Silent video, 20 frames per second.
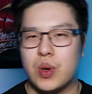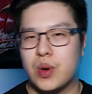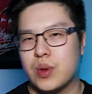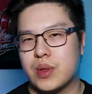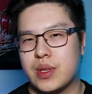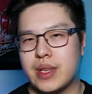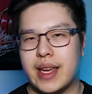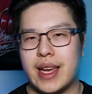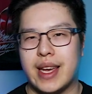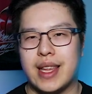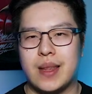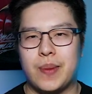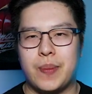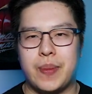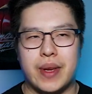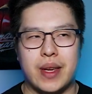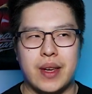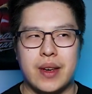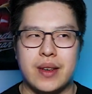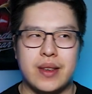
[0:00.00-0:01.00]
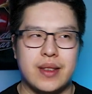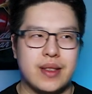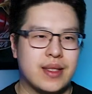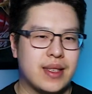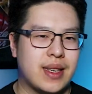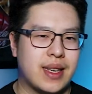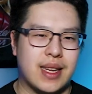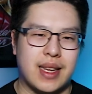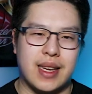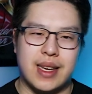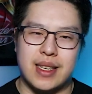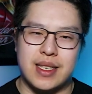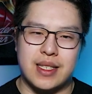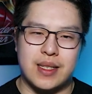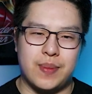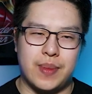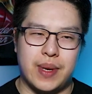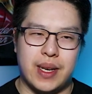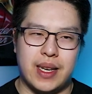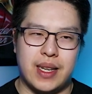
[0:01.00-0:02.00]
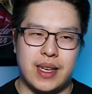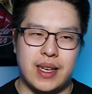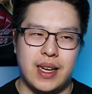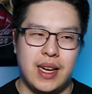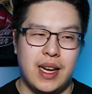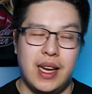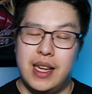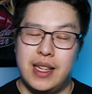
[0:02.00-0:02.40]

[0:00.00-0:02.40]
altogether because, I guess, man,